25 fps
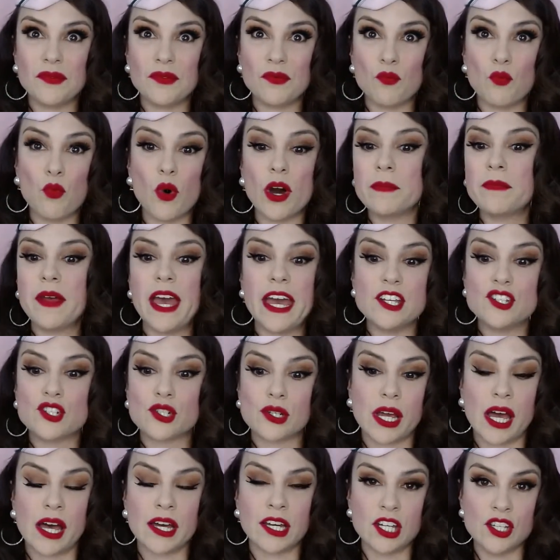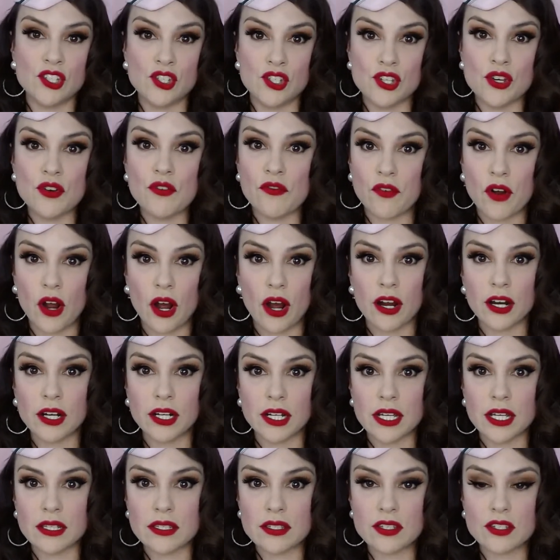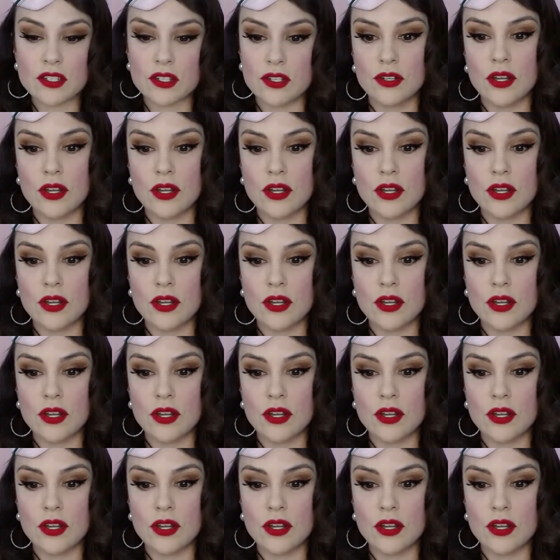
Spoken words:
what Patreon can do for artists.